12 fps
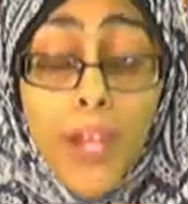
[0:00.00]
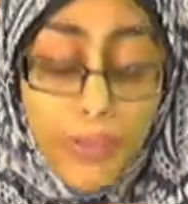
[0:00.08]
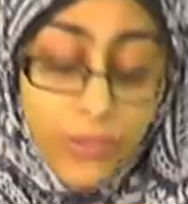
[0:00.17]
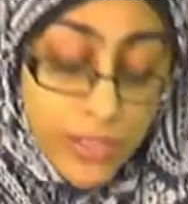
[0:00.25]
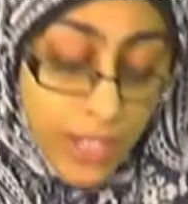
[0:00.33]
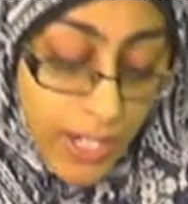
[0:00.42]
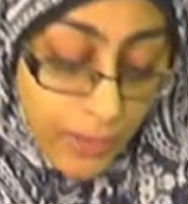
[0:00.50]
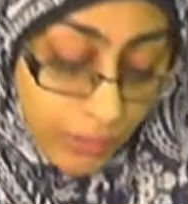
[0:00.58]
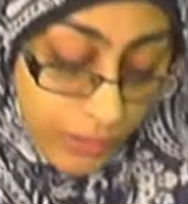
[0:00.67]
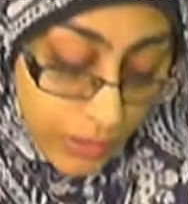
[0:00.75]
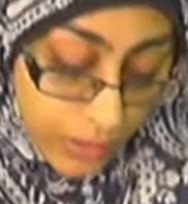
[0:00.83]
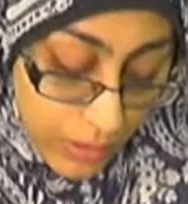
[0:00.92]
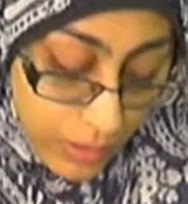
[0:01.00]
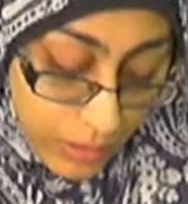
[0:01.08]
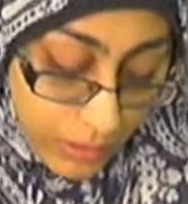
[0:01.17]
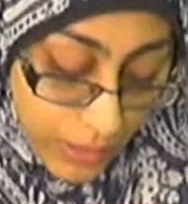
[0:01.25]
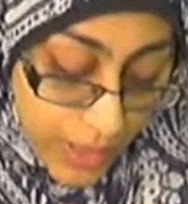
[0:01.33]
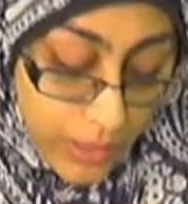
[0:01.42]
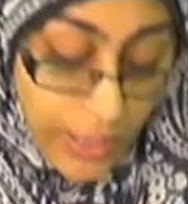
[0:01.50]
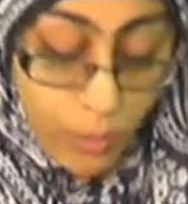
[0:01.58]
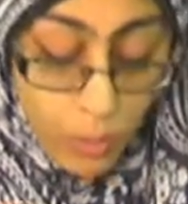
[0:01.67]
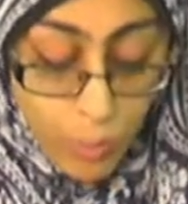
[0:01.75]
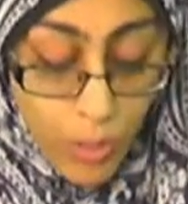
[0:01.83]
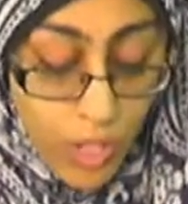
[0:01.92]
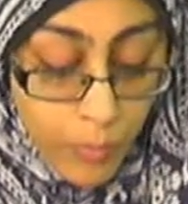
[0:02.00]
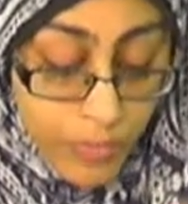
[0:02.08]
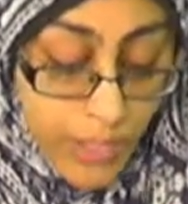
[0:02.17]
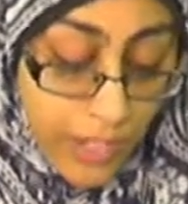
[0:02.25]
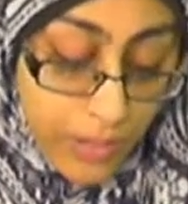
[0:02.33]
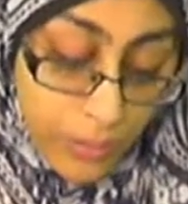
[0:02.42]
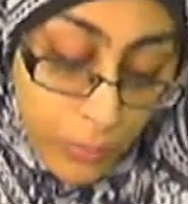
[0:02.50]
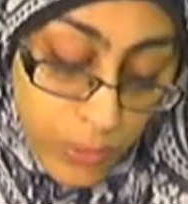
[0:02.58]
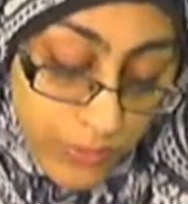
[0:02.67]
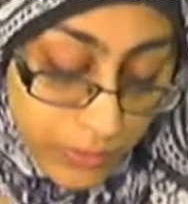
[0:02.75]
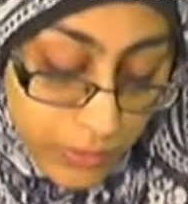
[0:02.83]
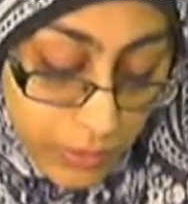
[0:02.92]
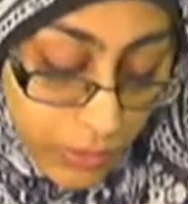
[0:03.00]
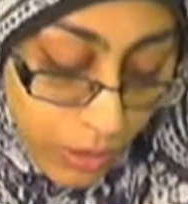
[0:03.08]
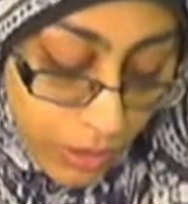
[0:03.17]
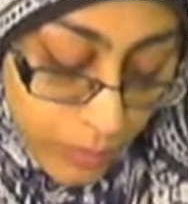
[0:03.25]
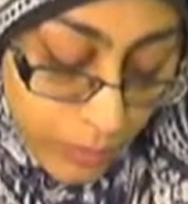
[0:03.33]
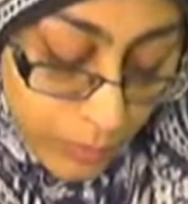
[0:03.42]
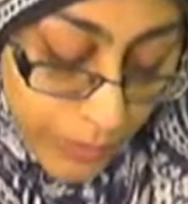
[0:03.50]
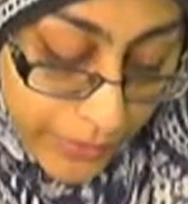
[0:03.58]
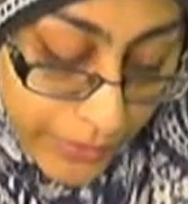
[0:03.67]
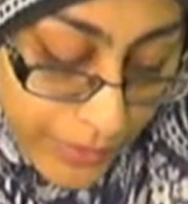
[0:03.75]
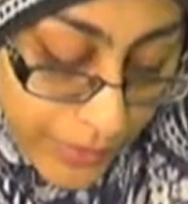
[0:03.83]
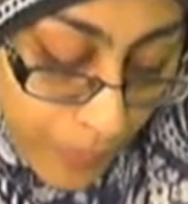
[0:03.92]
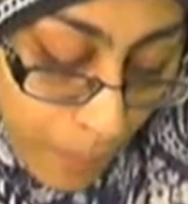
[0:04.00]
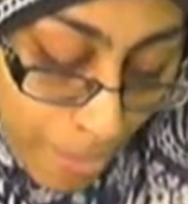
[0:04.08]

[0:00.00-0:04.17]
their title, right? Like, oh, mom, dad, or whatever you call your parents.